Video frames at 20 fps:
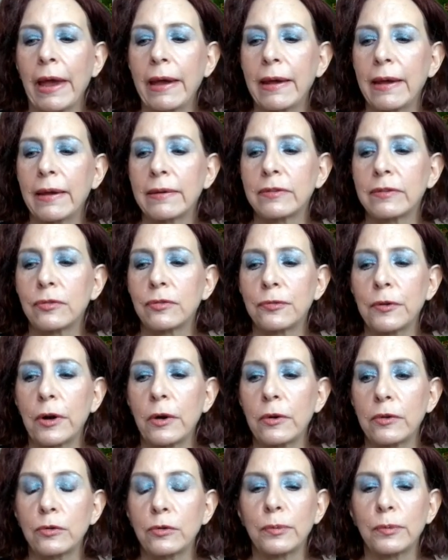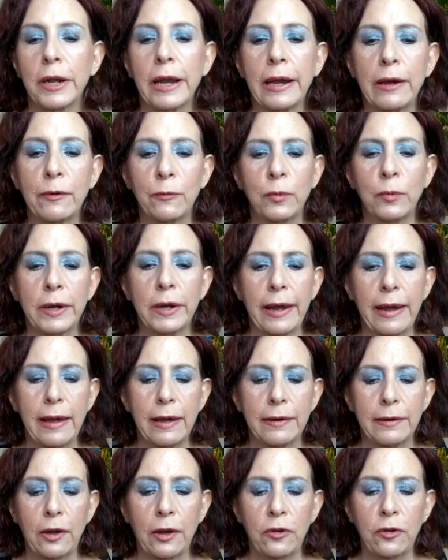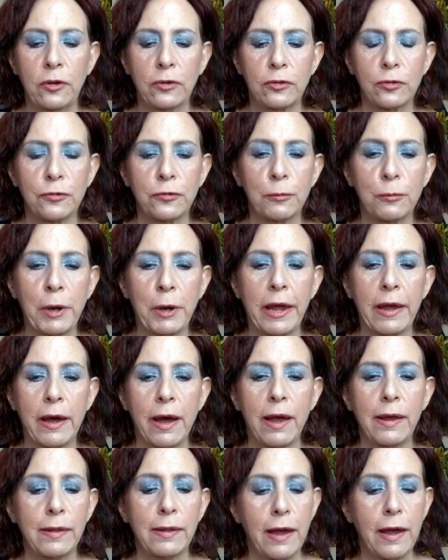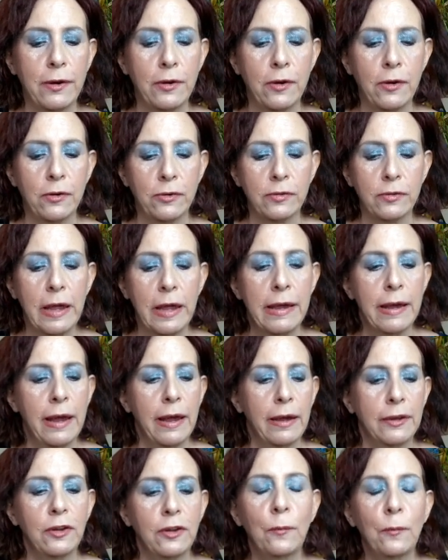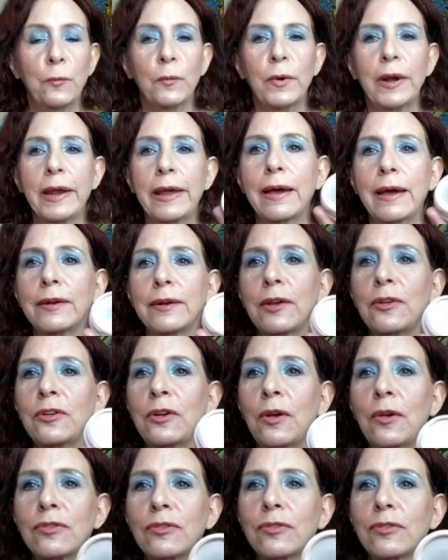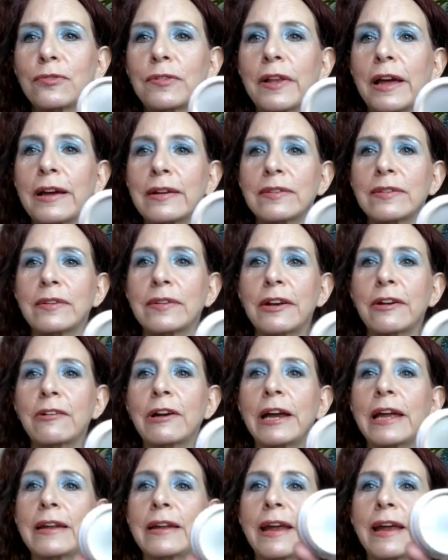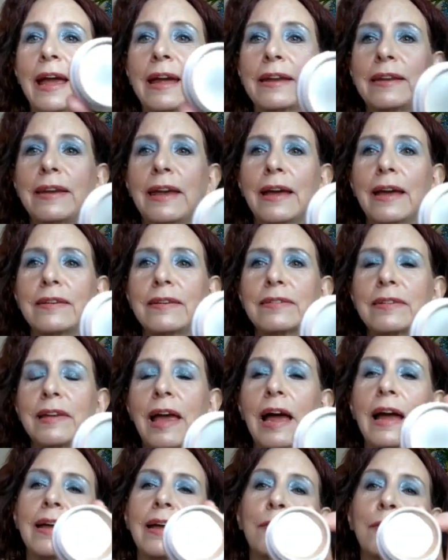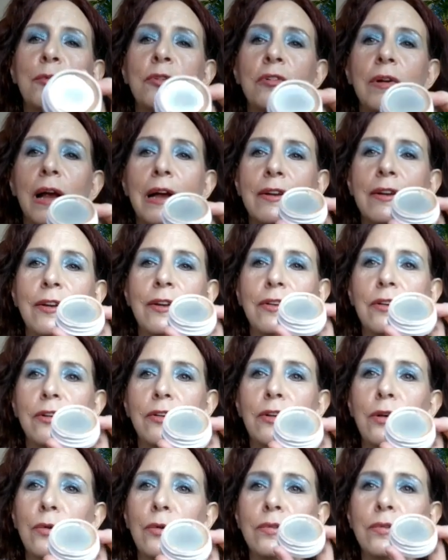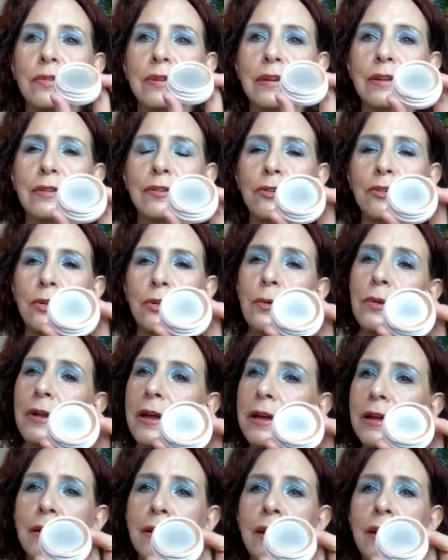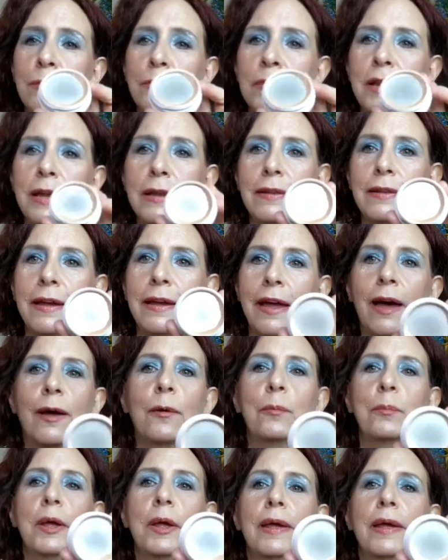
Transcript: As far as what I went ahead and used for my highlighters, you went ahead and used Flexitarian, and yes, I am trying to use this totally and completely up,